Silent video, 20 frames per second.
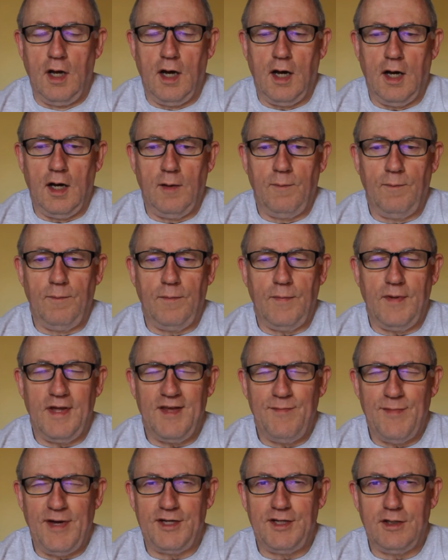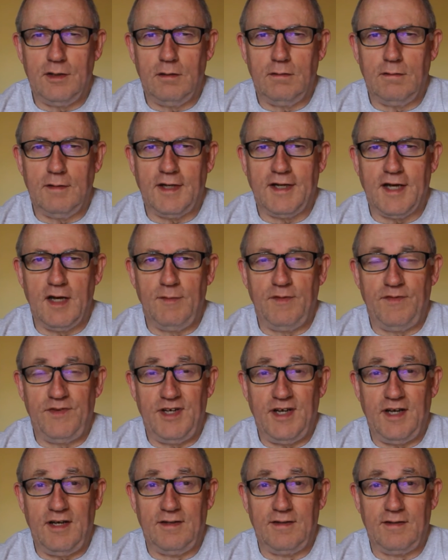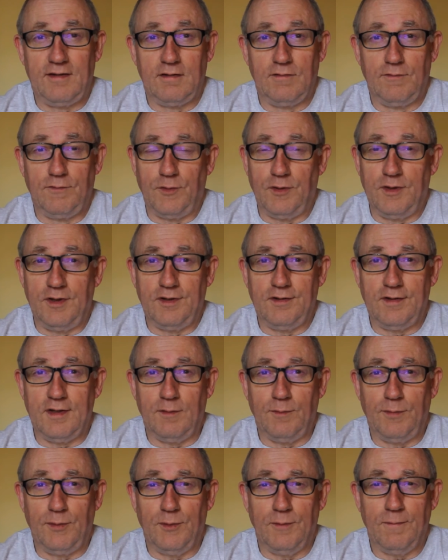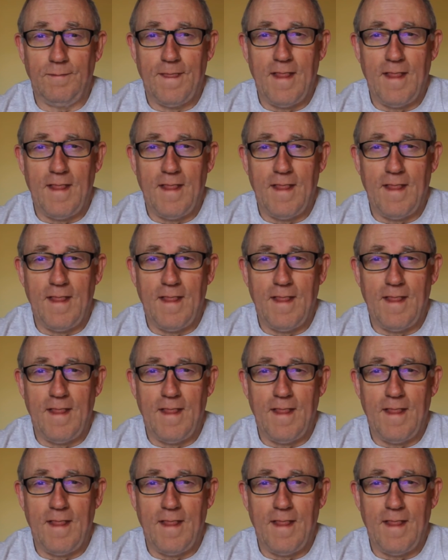Imagine a game of chess, for example.